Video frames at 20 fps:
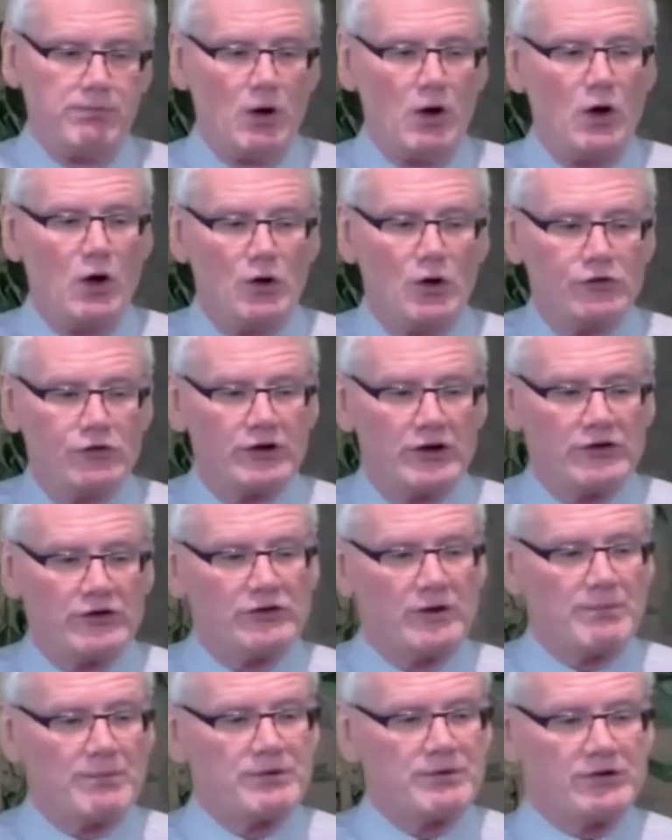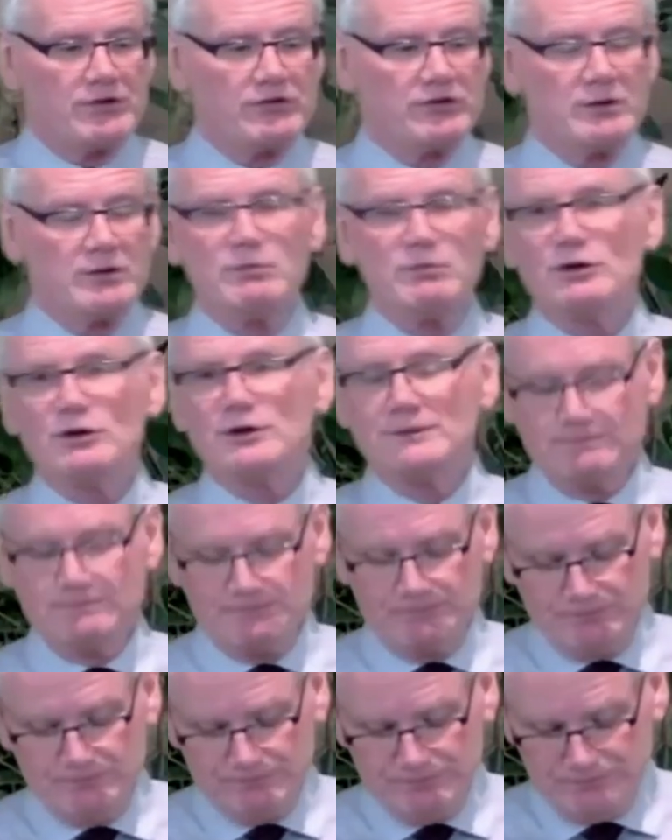Paul says something similar.
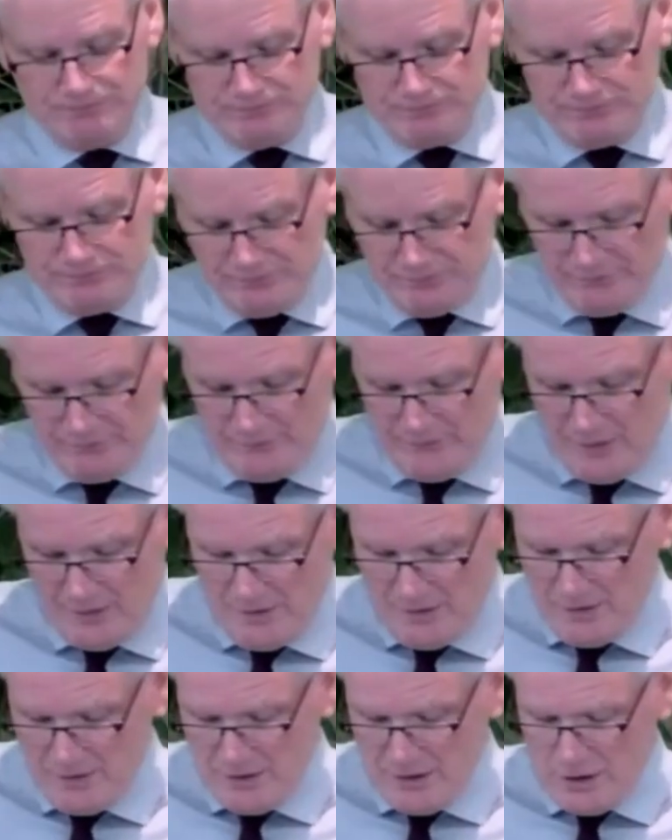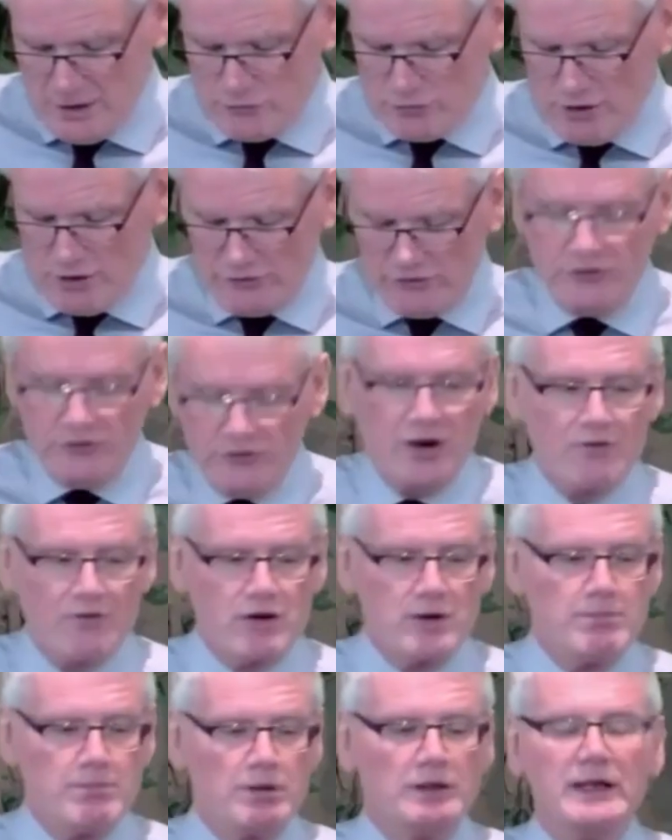He addresses
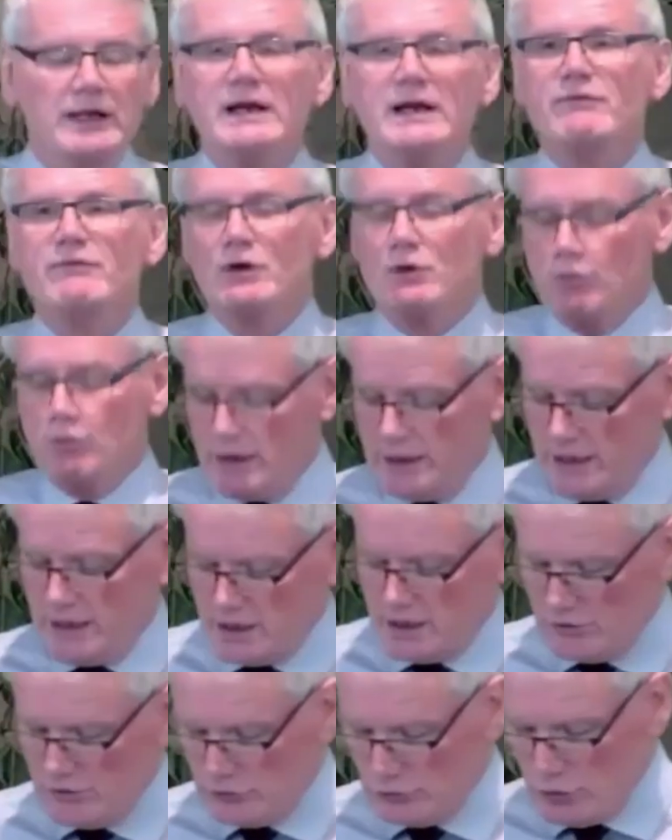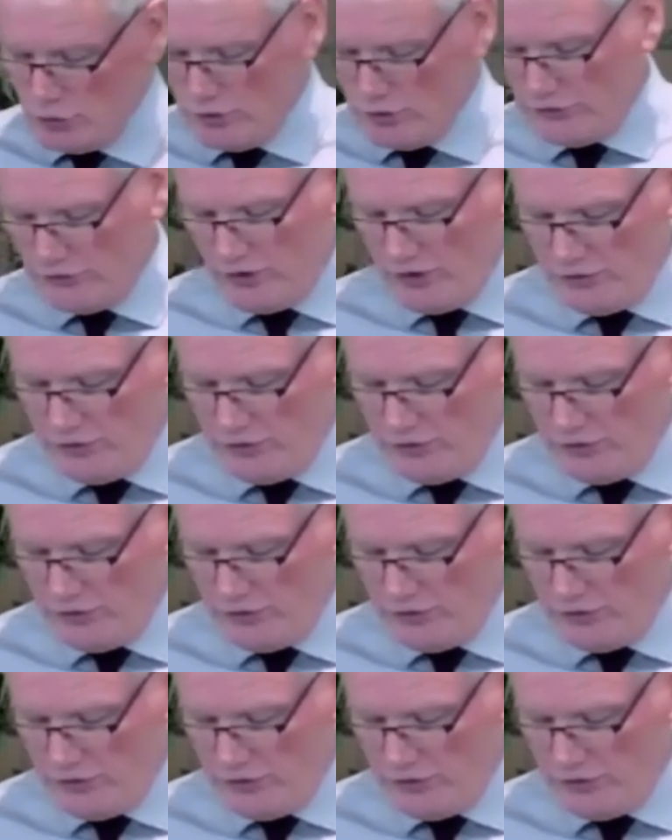every believer when he exhorts